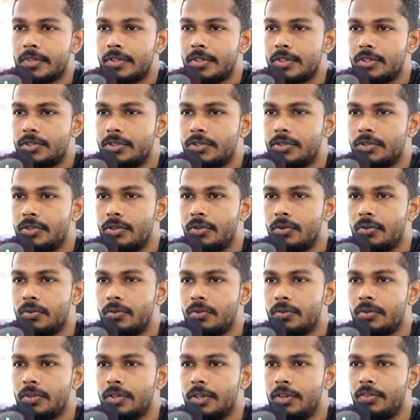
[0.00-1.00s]
So
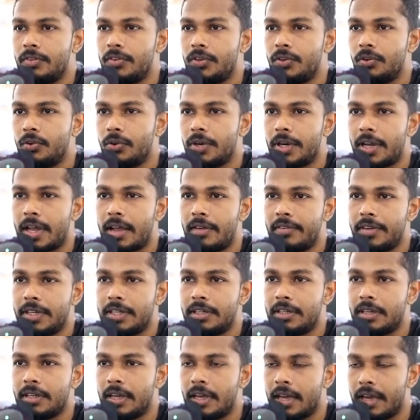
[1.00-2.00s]
if you don't have
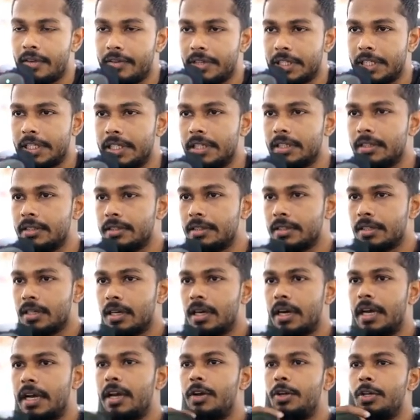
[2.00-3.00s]
it here,
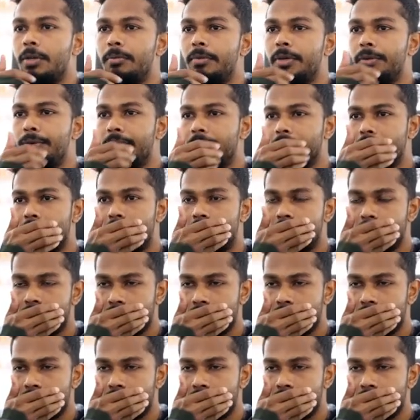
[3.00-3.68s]
I have to implement that.